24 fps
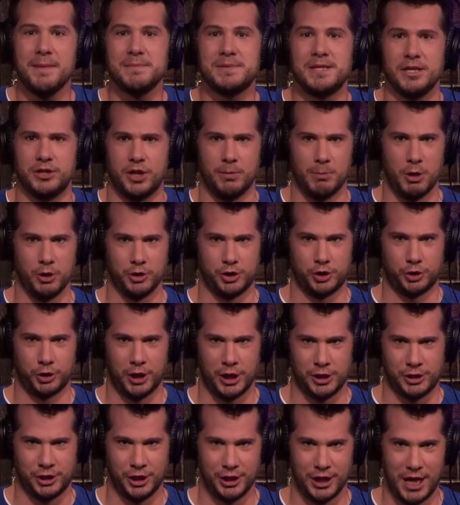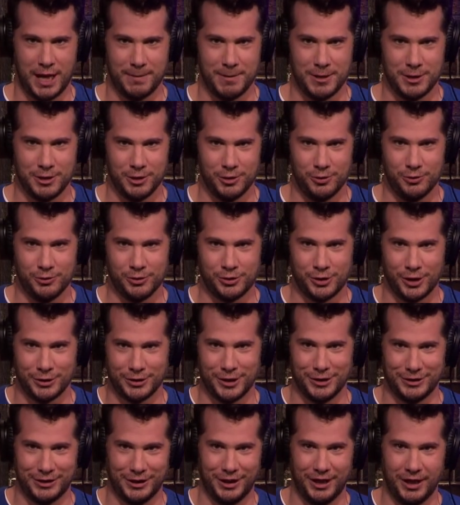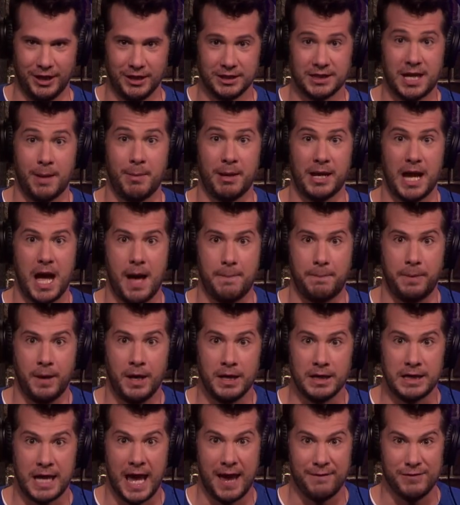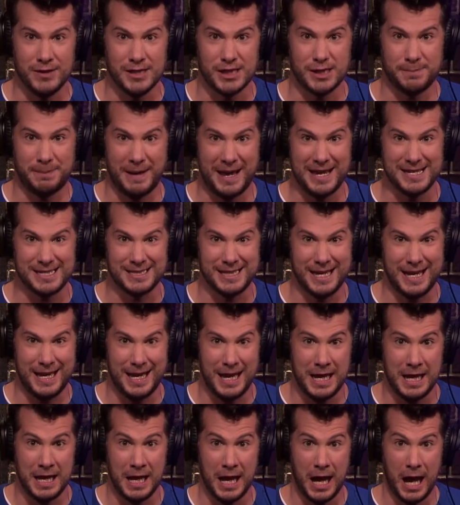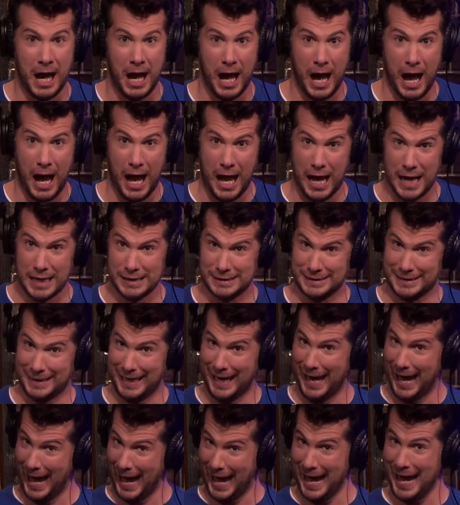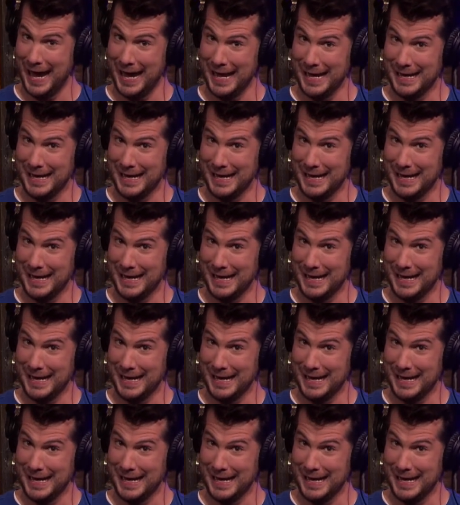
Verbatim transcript: Times, the most trusted name in news. Dun dun dun. Coming up, Kevin Spacey is gay?